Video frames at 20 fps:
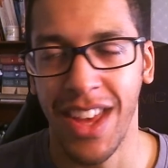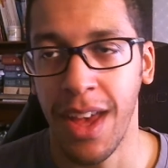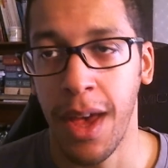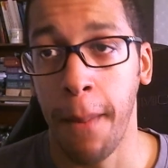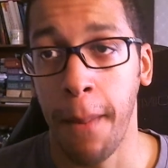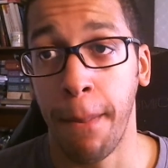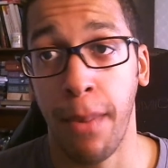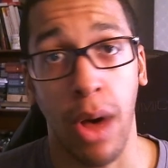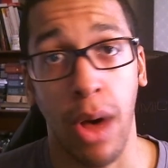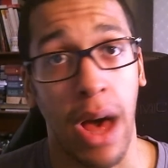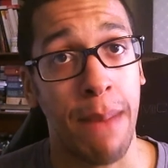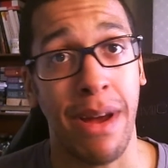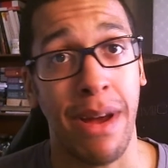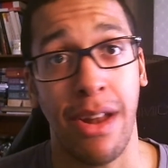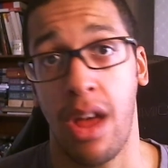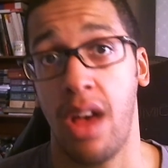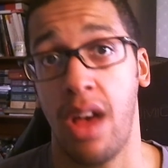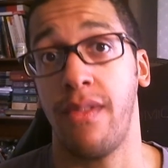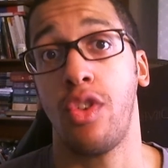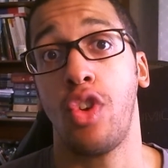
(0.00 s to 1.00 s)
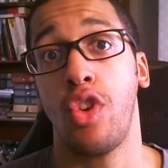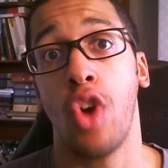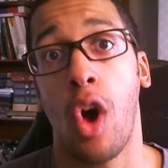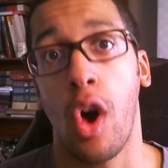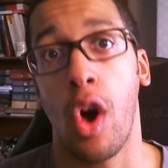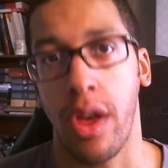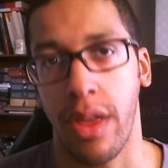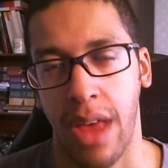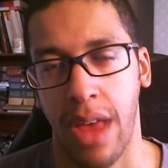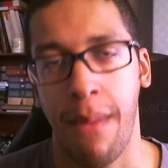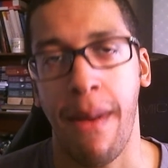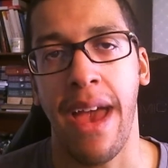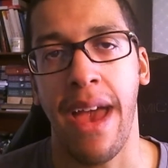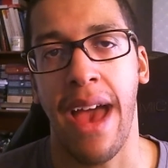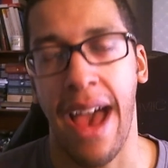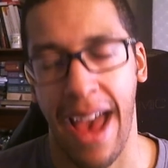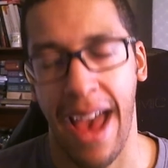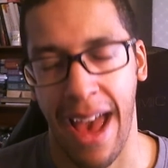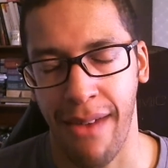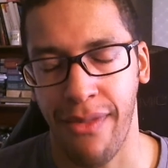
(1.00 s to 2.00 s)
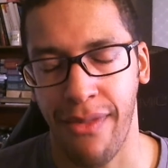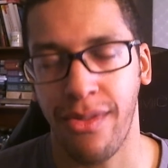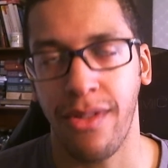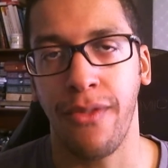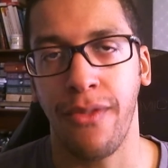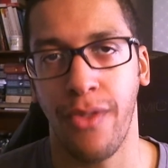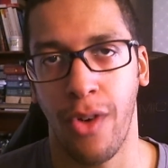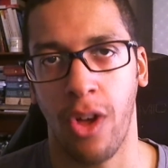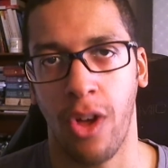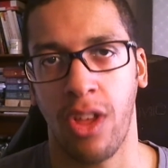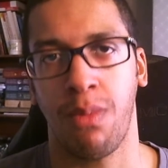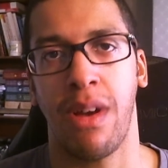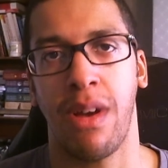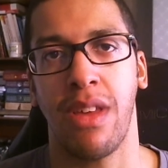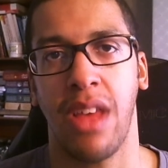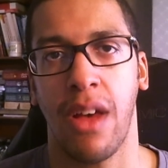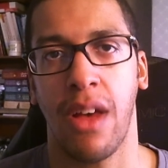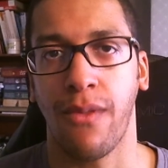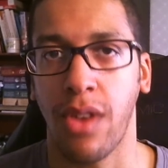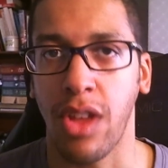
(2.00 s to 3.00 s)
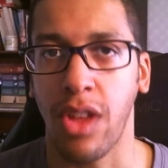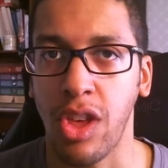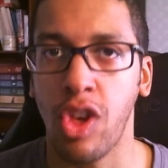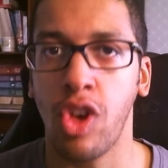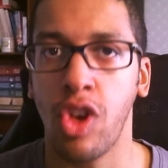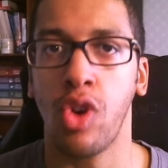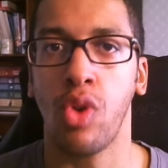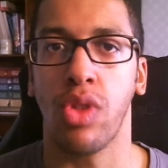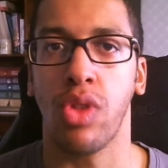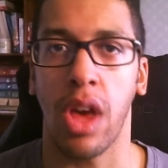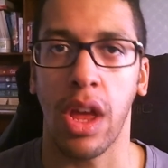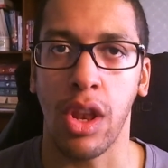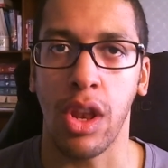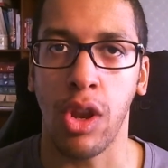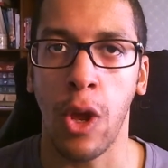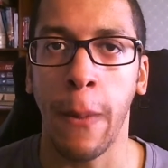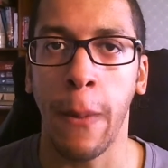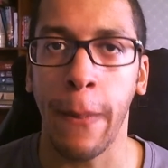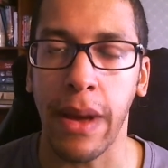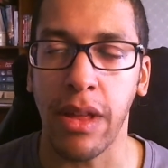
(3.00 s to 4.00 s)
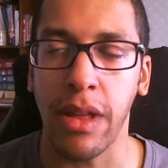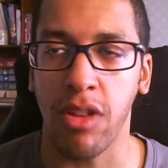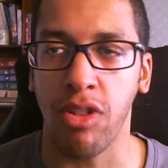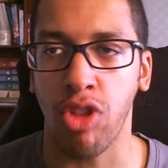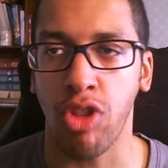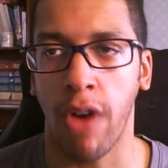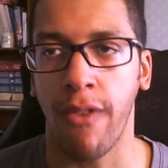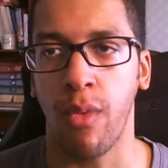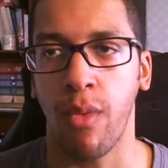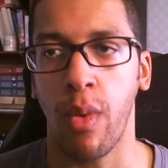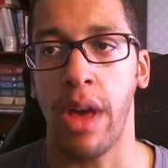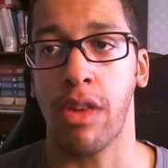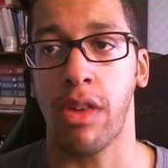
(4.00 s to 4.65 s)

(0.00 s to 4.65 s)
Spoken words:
But I might not have a choice. I might have to force myself to use a new piece of software.